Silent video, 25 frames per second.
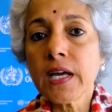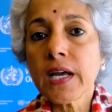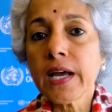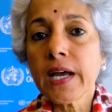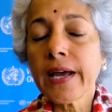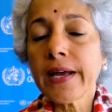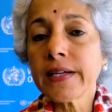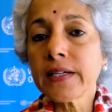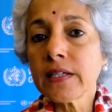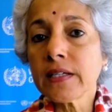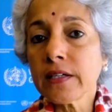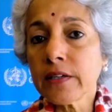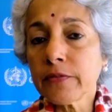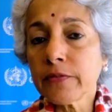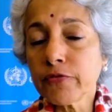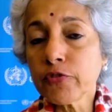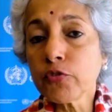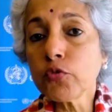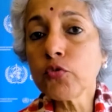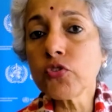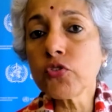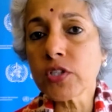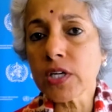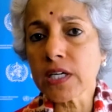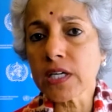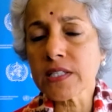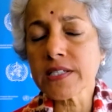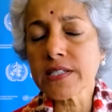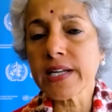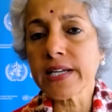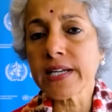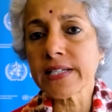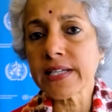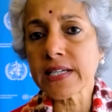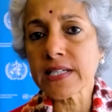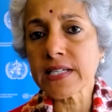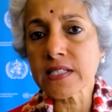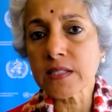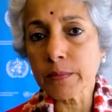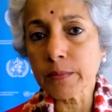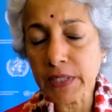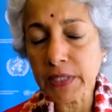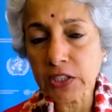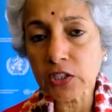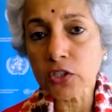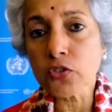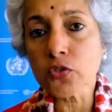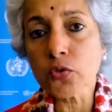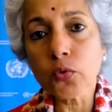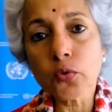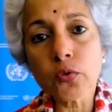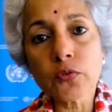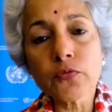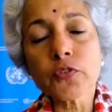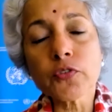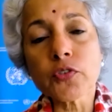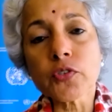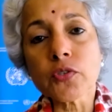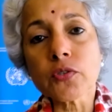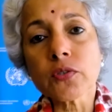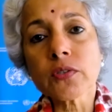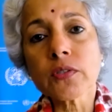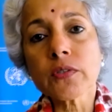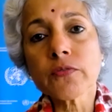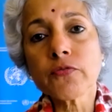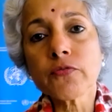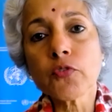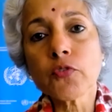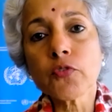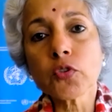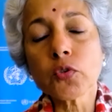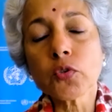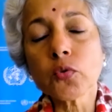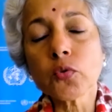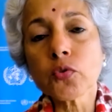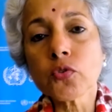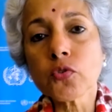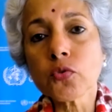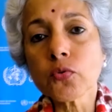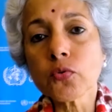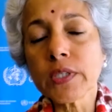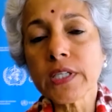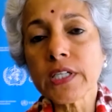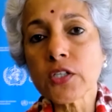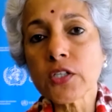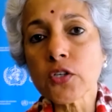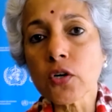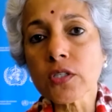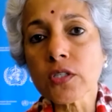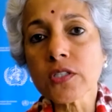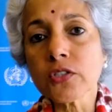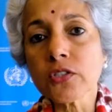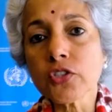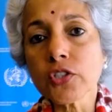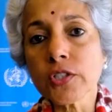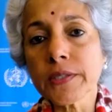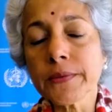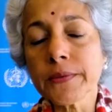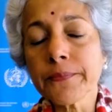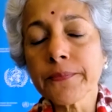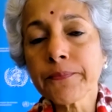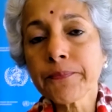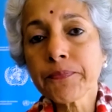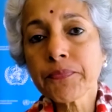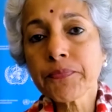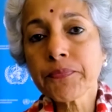and a few drugs like dexamethasone for those who need oxygen,